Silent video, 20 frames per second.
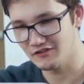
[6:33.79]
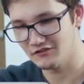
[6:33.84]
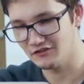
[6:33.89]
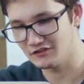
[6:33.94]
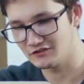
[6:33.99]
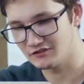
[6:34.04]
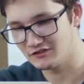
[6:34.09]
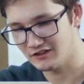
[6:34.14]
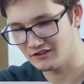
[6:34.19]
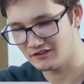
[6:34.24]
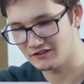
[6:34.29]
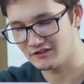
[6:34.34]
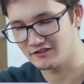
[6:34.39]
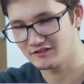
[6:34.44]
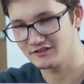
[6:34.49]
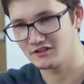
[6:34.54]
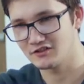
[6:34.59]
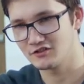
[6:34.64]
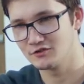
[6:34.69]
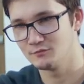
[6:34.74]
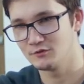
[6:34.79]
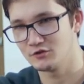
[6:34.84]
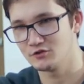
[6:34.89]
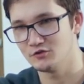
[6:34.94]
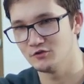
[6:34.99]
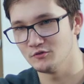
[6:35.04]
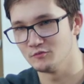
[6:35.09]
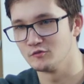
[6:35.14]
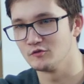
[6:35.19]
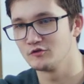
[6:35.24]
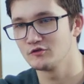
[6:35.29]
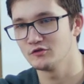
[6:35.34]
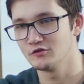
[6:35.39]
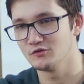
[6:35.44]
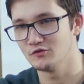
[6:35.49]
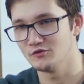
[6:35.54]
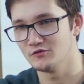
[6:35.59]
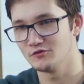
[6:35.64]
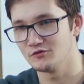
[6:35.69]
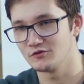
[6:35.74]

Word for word: that day for the lessons that you're teaching.